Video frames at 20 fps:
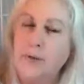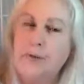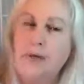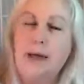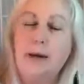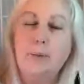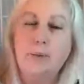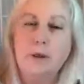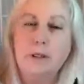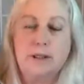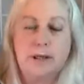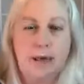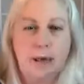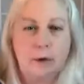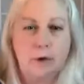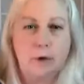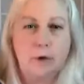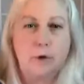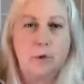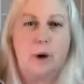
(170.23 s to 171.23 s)
they would
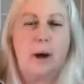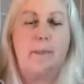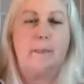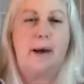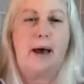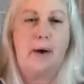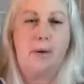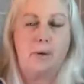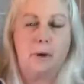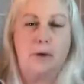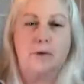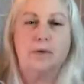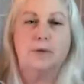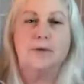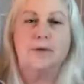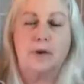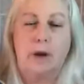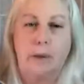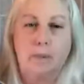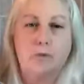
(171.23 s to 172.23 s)
tell you about
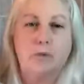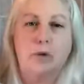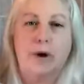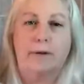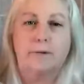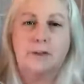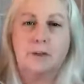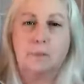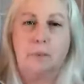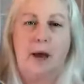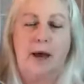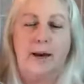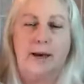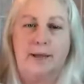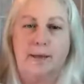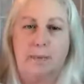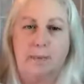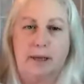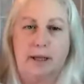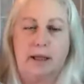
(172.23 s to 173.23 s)
some rough spot
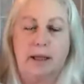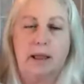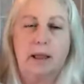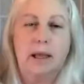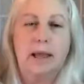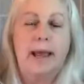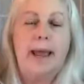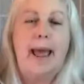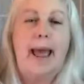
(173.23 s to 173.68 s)
in the middle.